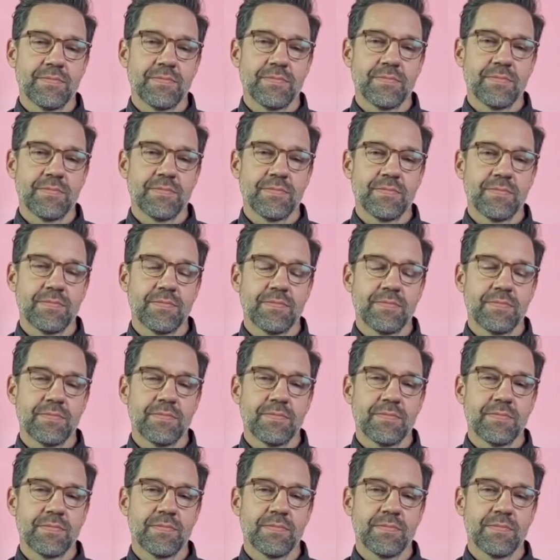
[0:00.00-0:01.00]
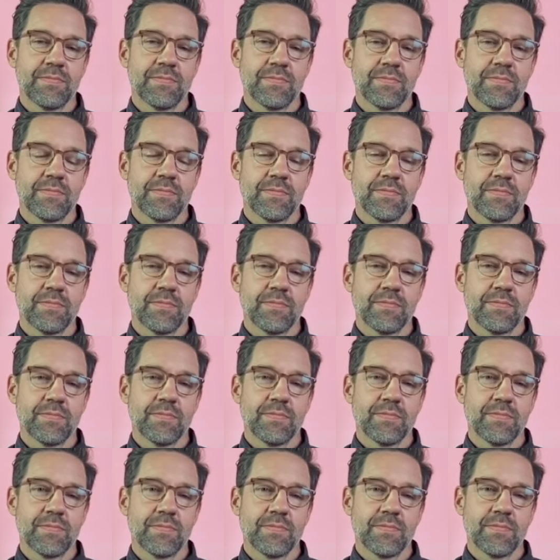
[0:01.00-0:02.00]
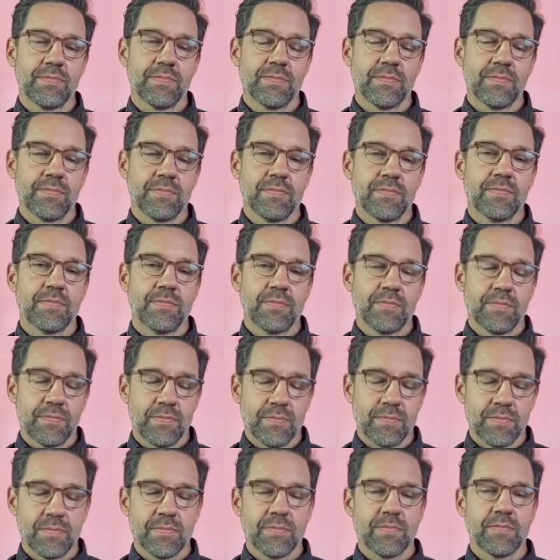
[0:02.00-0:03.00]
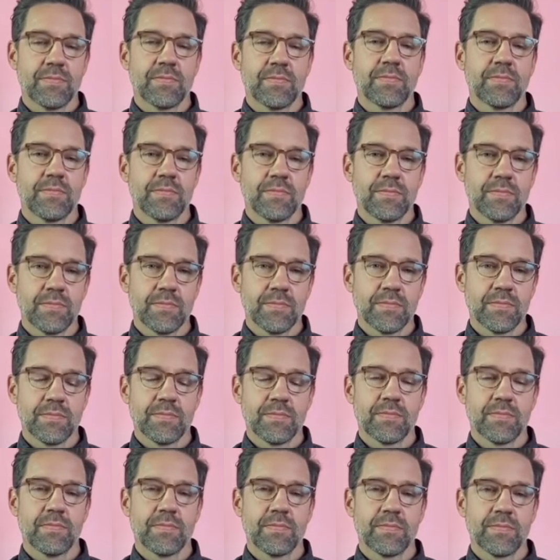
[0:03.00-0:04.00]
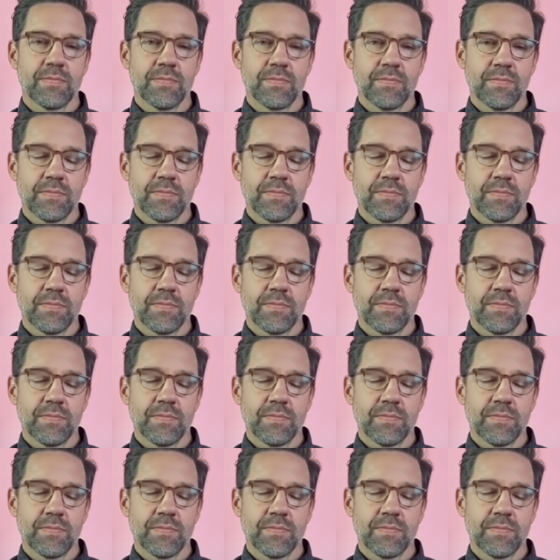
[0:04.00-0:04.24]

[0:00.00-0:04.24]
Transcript: This person isn't speaking.